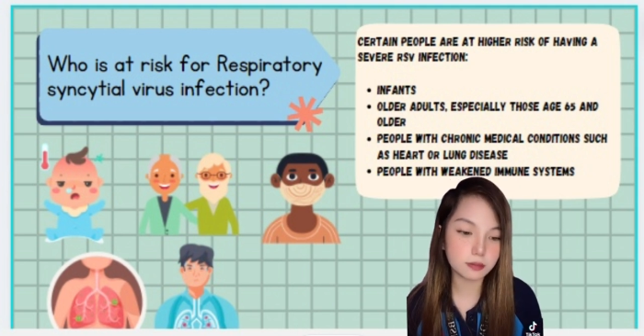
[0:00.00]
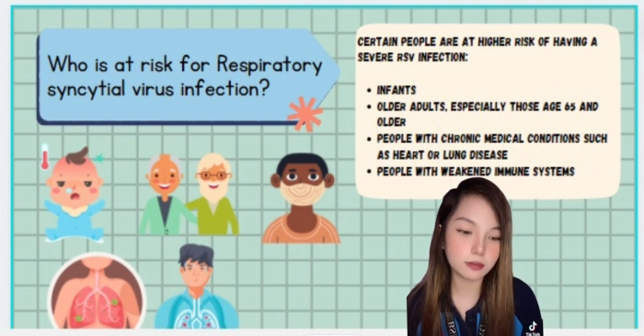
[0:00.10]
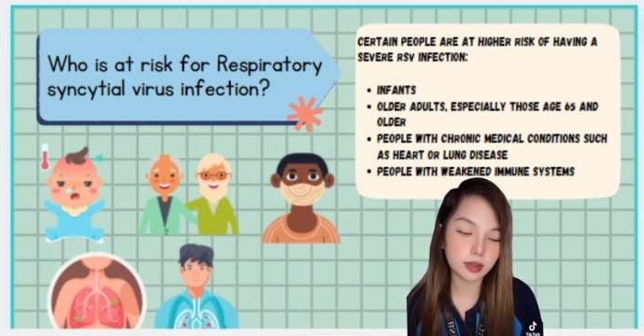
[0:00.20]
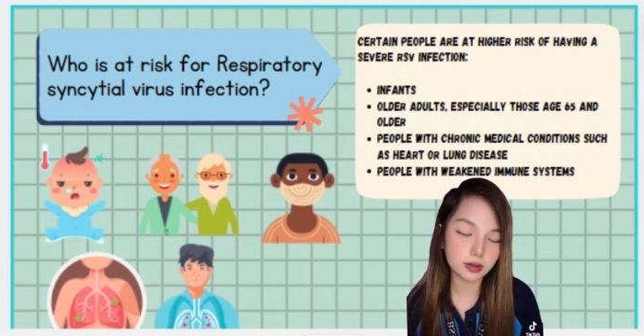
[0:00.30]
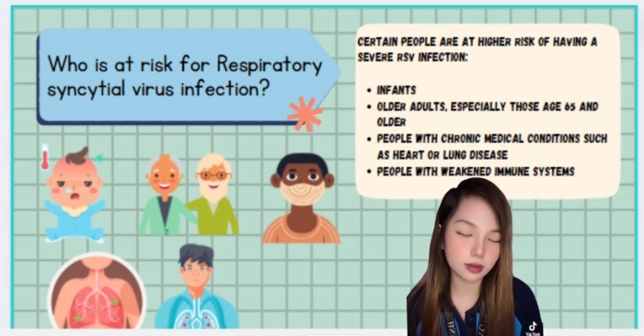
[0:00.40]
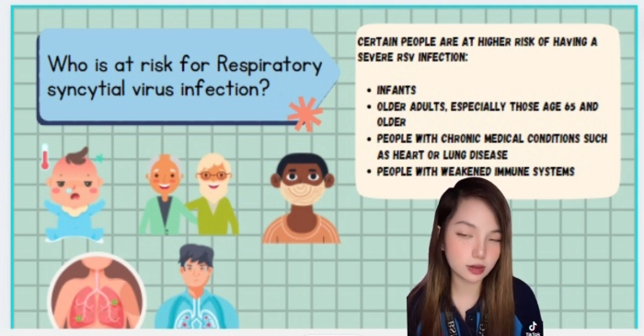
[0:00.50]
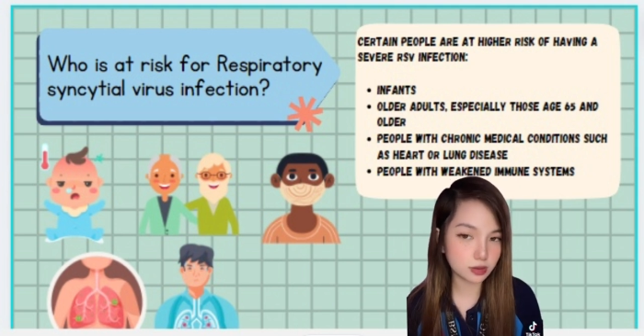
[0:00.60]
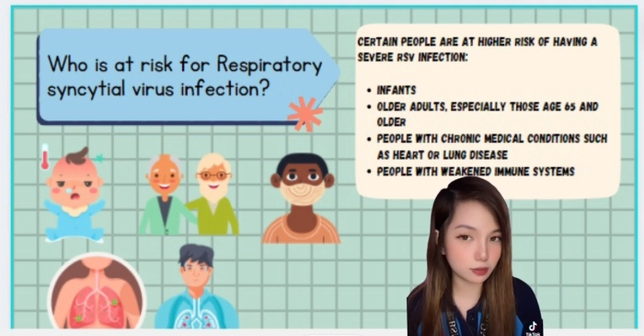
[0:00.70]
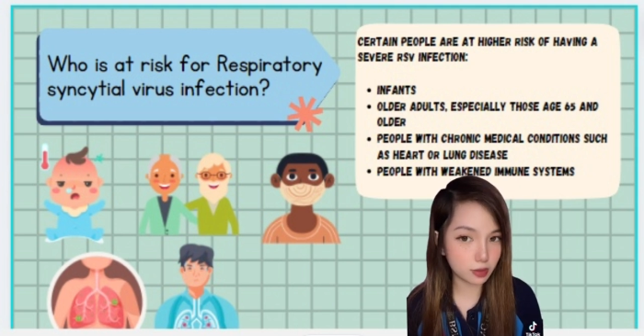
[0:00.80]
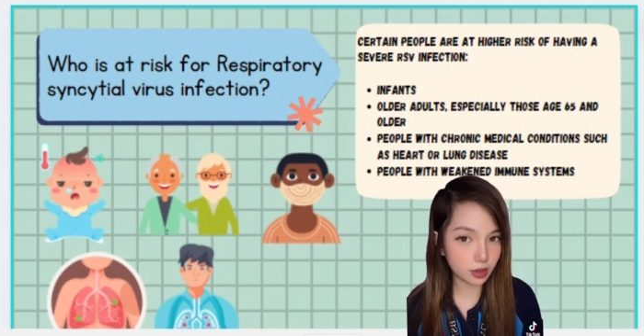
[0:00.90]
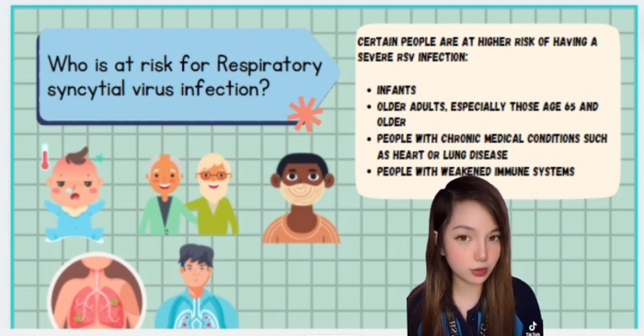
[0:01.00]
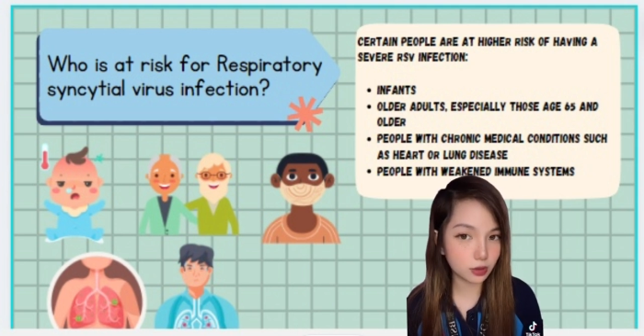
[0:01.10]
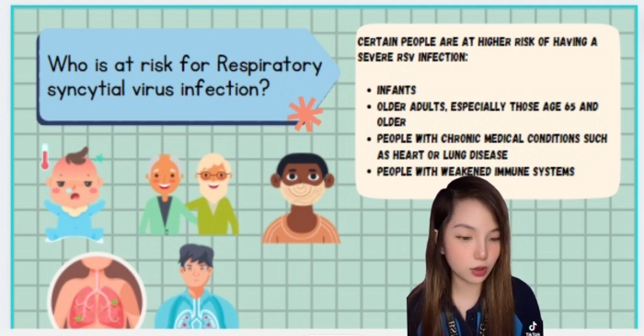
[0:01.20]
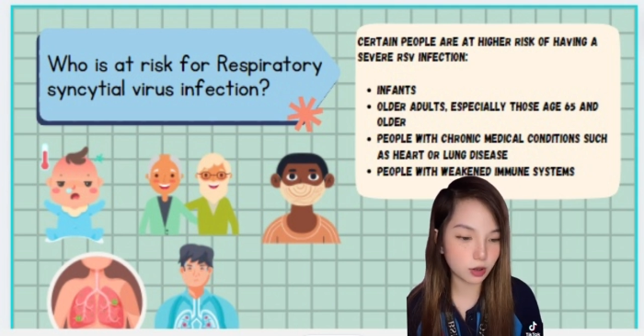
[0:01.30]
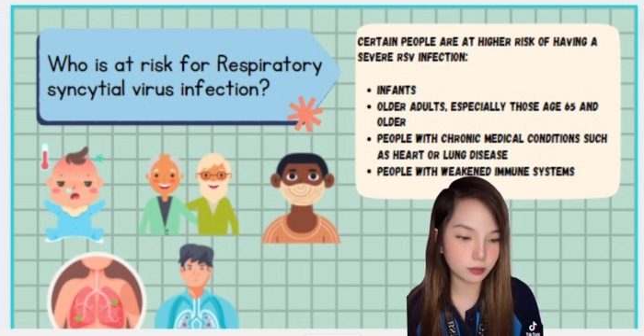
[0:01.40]
but it is very
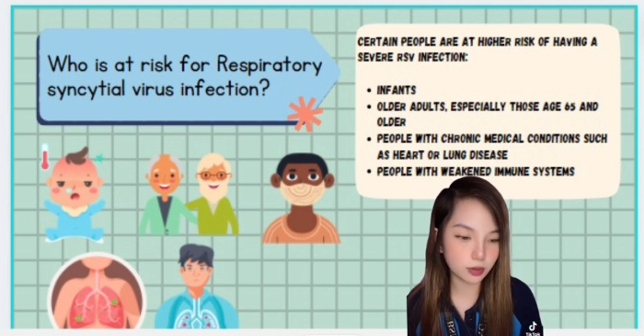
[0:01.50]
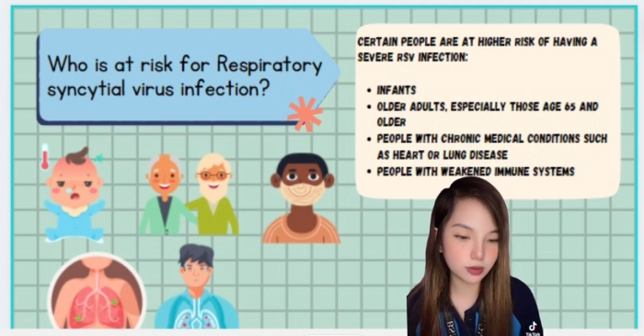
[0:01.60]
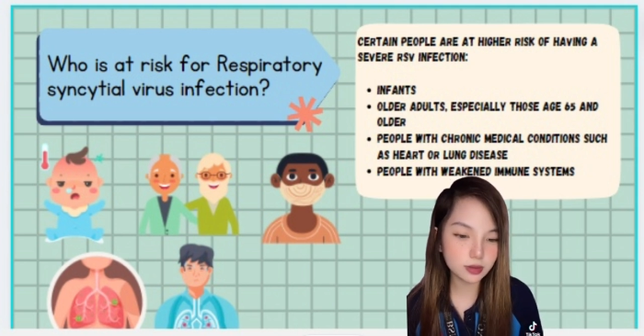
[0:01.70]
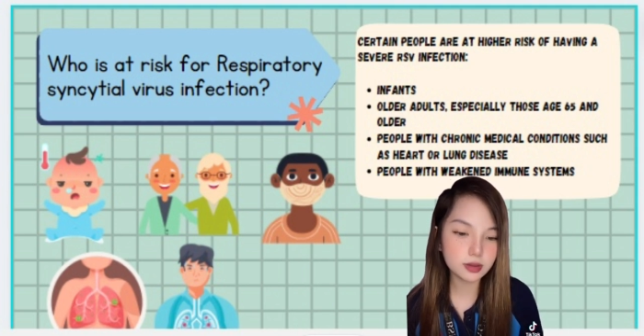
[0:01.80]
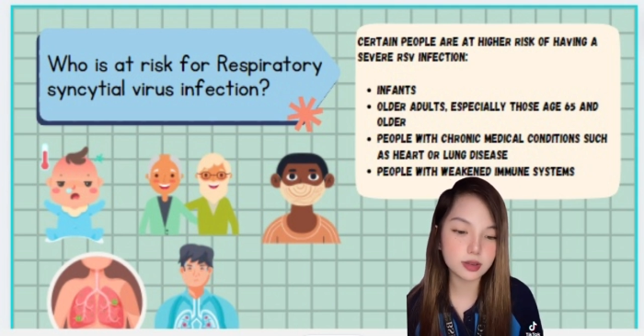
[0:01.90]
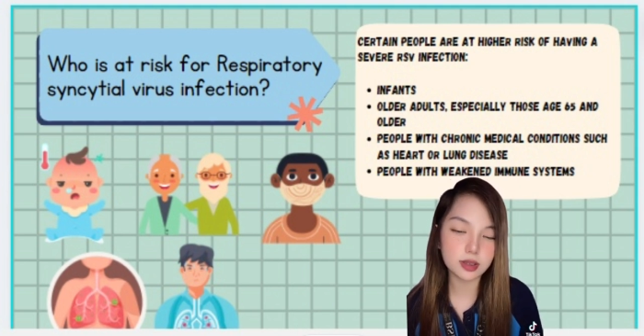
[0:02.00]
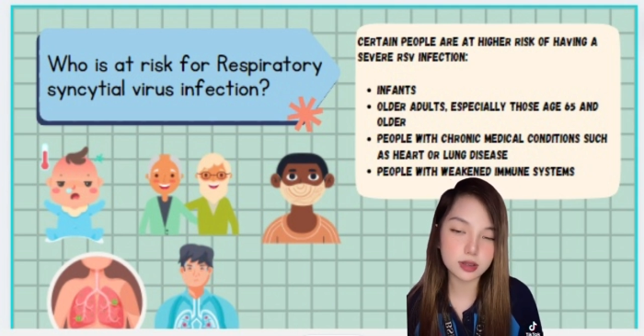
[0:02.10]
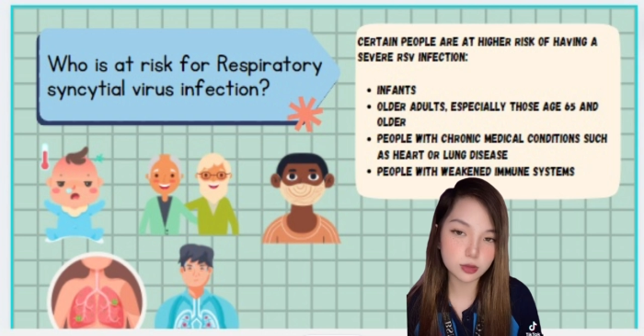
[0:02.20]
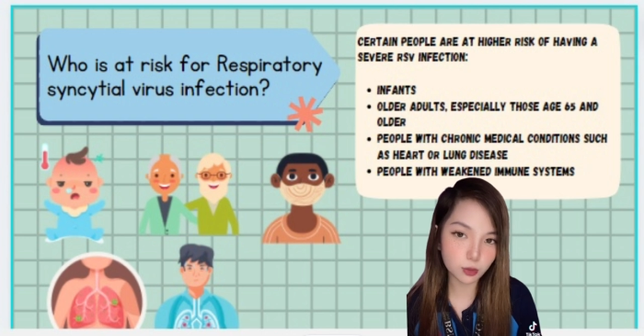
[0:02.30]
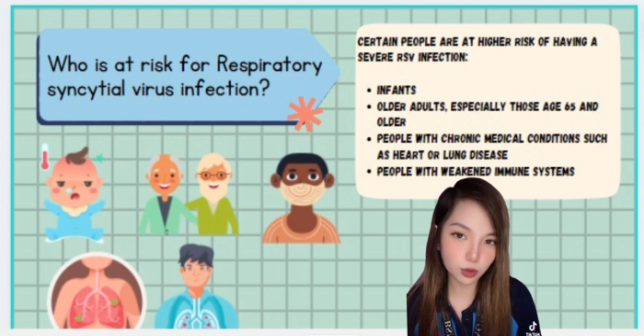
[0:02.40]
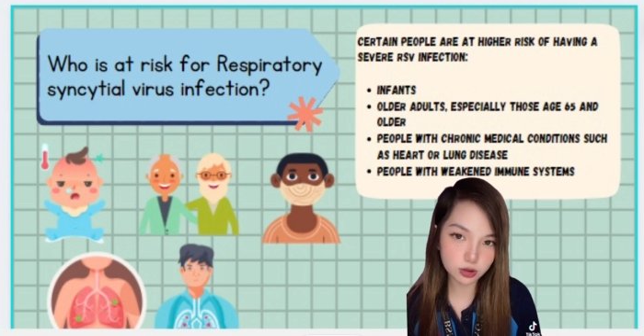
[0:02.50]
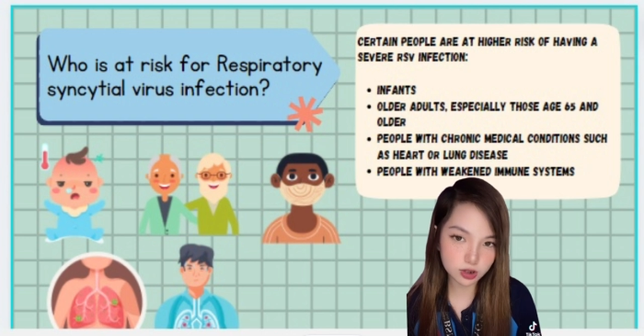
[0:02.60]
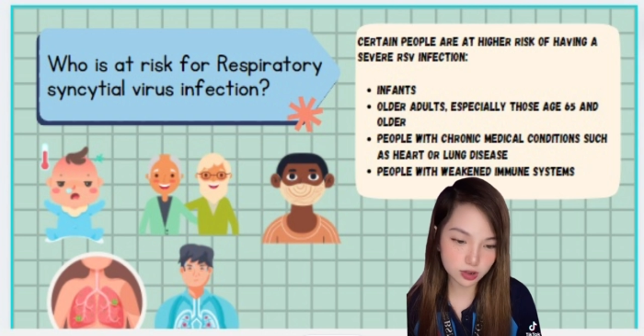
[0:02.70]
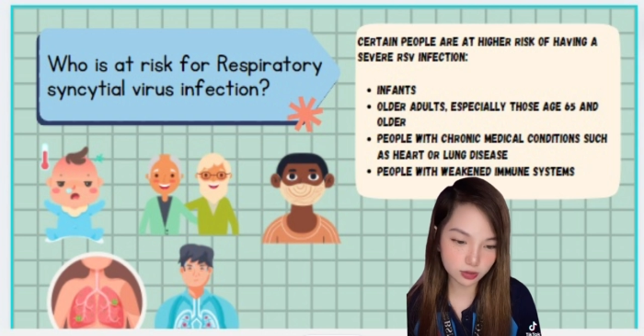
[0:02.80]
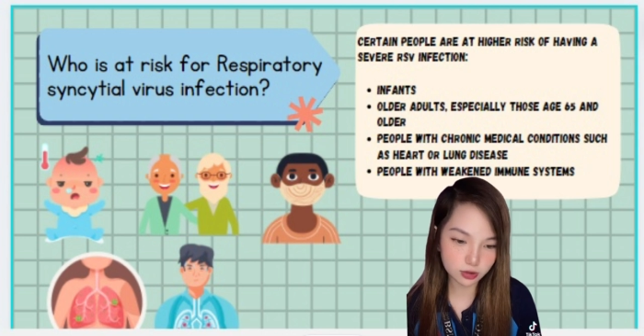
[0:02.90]
common in small
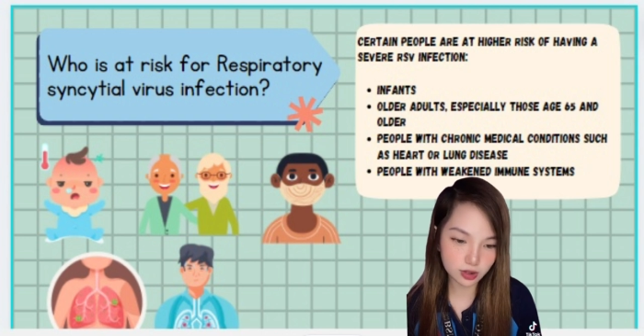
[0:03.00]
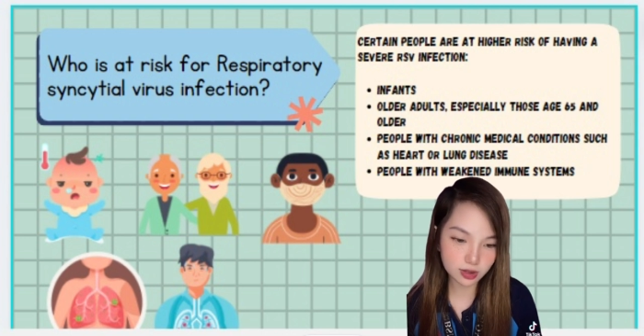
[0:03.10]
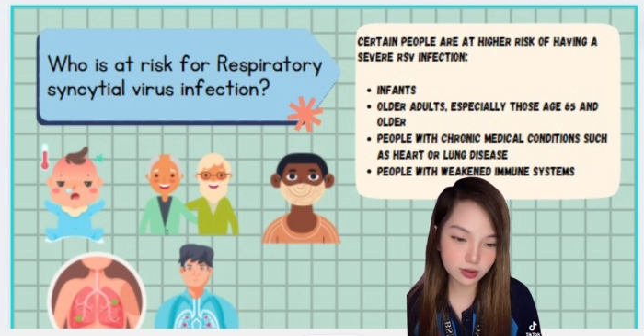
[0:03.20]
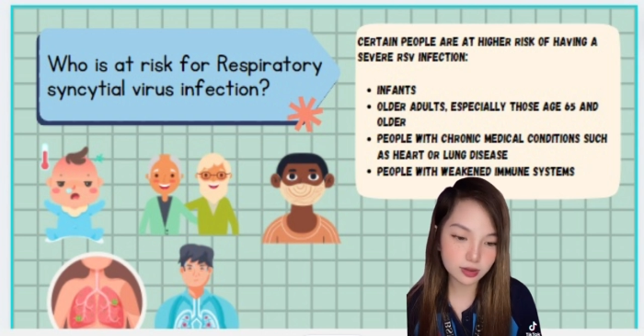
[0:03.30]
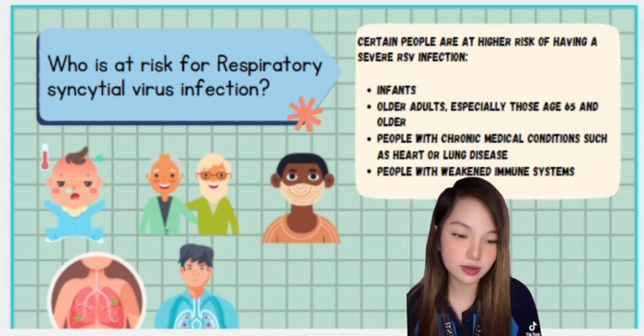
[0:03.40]
children.